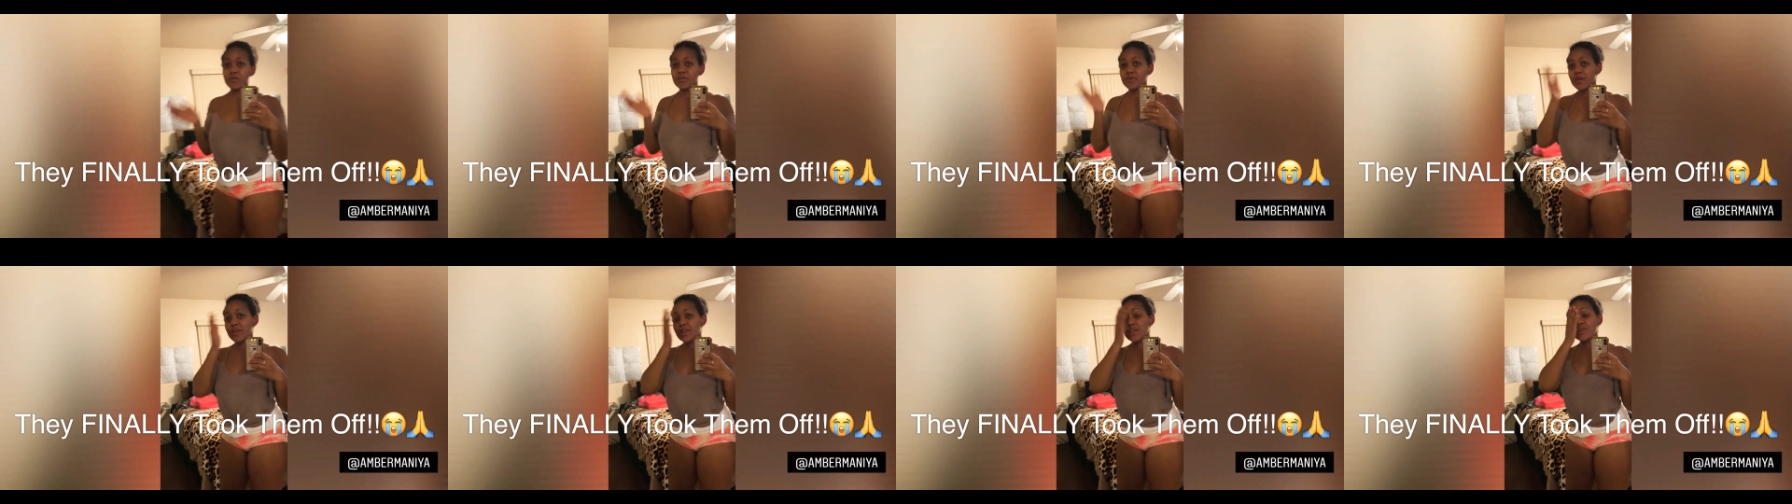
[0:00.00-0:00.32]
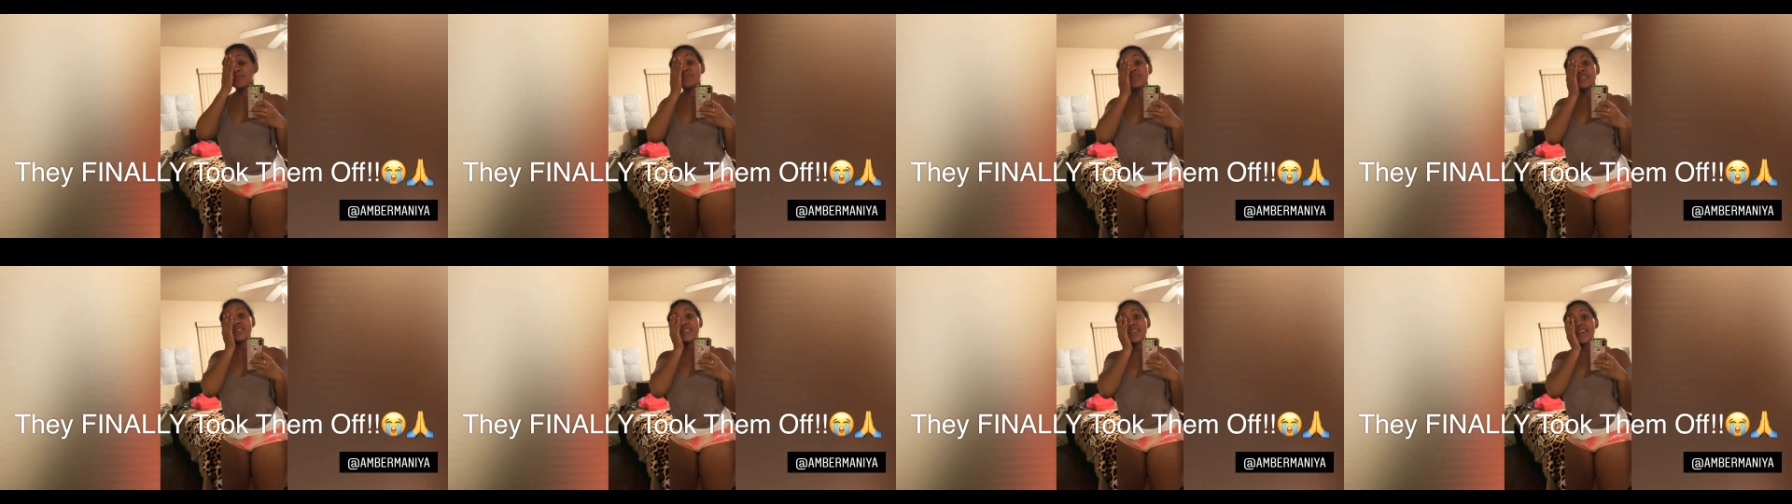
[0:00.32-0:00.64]

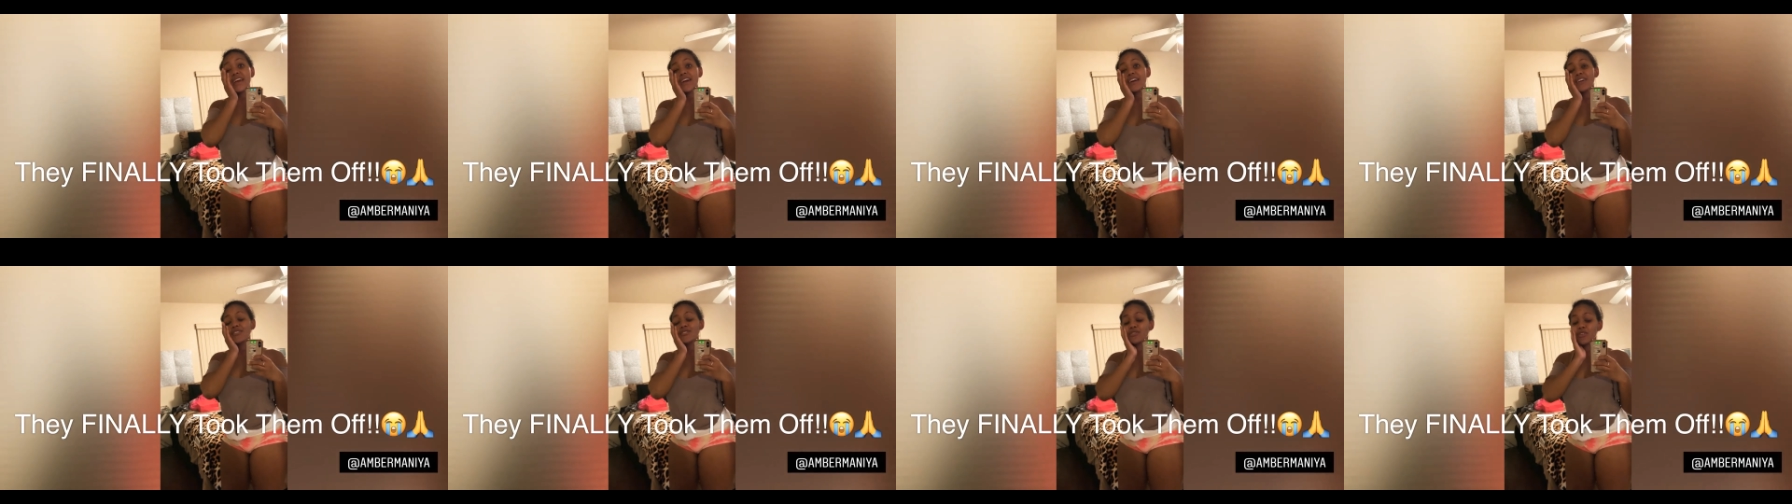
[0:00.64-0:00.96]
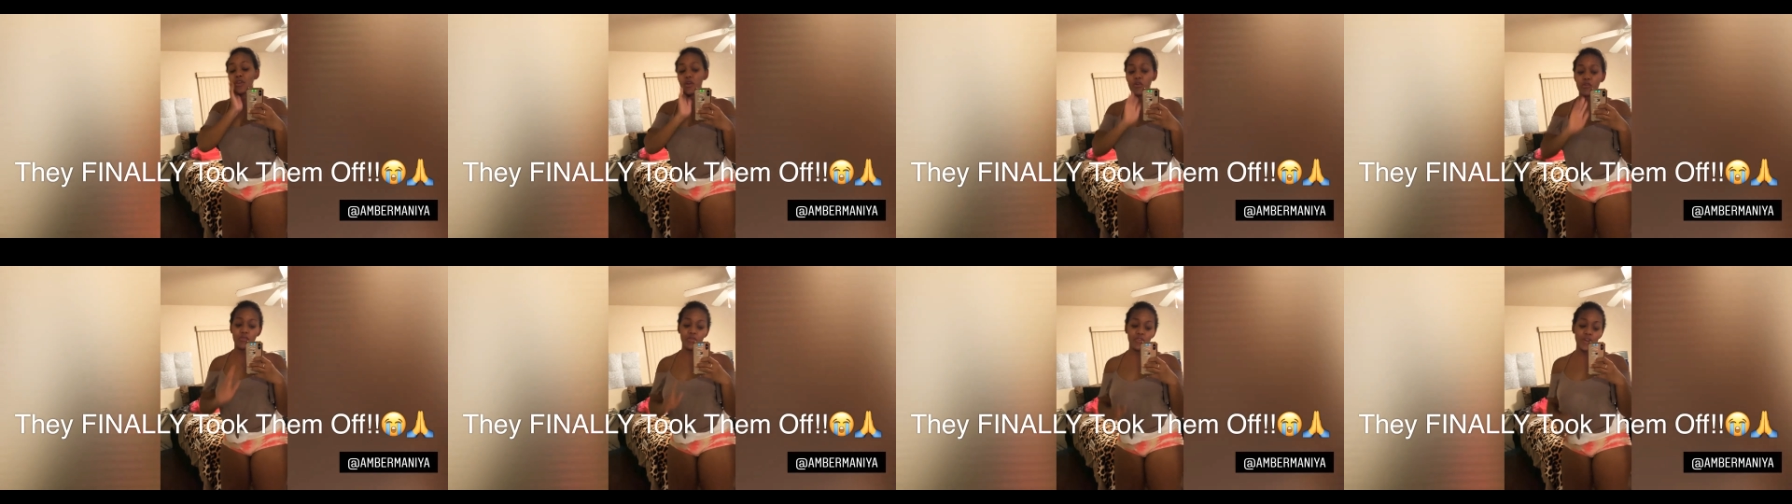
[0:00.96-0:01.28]
weighing me down,
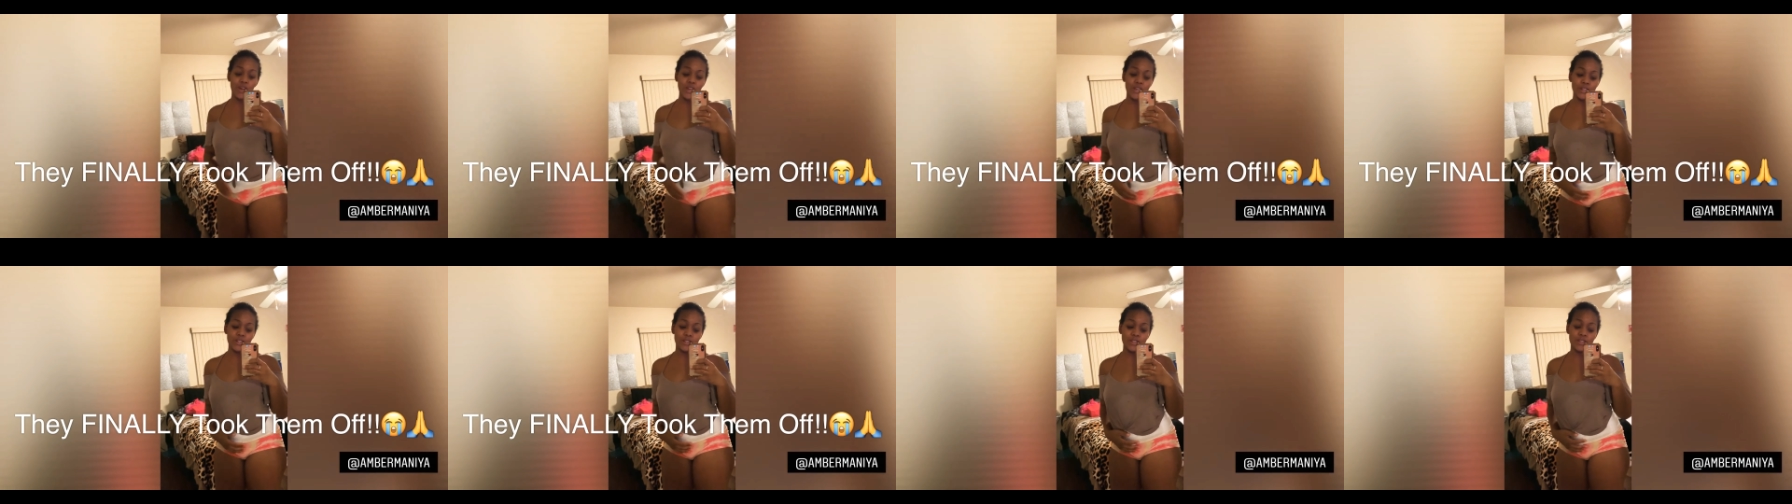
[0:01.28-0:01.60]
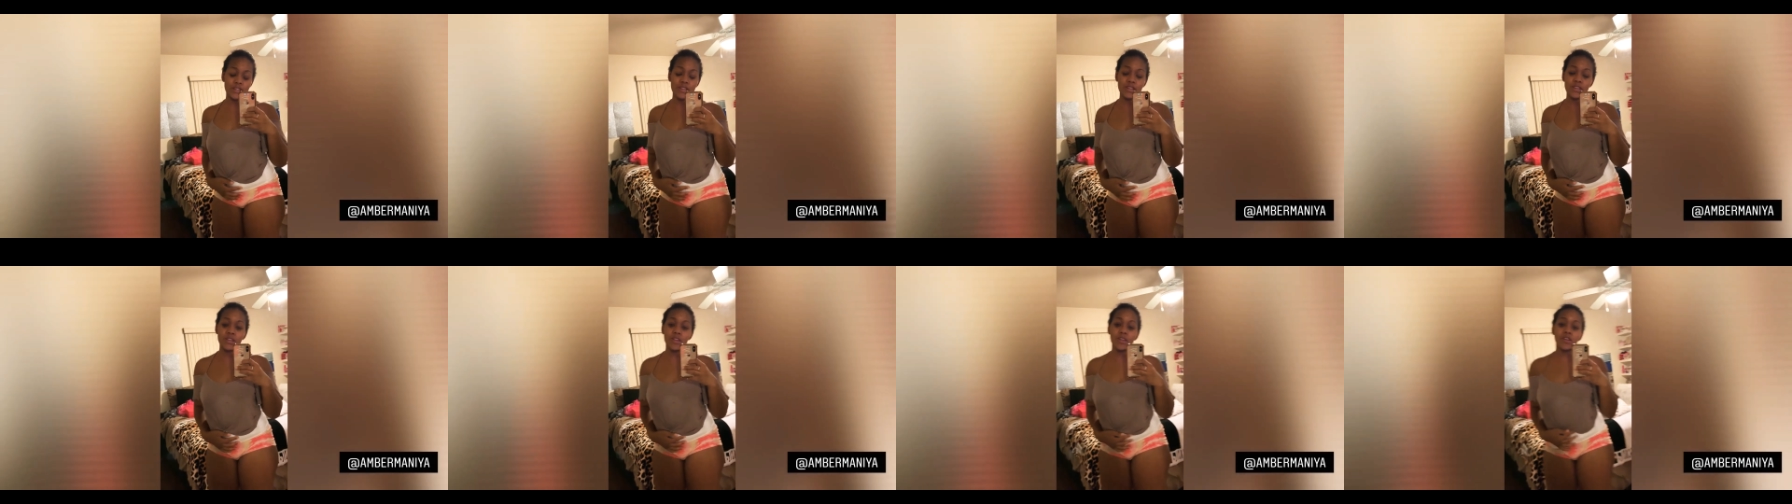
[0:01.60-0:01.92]

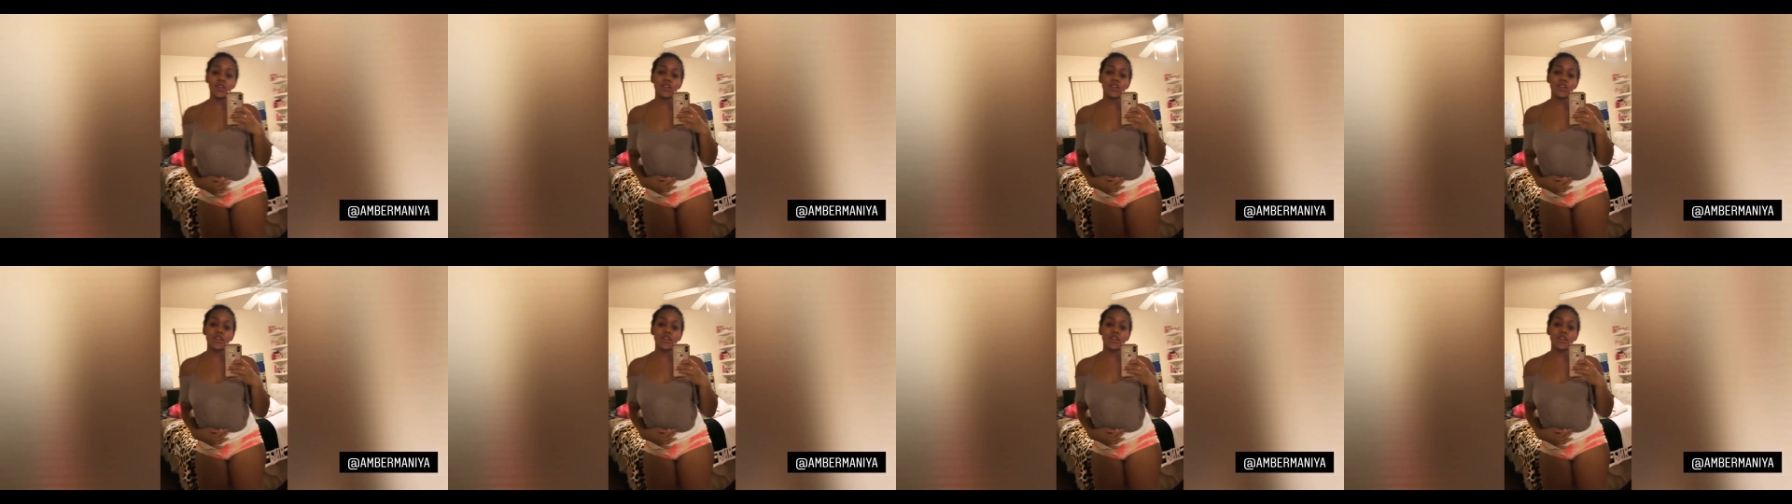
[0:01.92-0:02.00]
finally.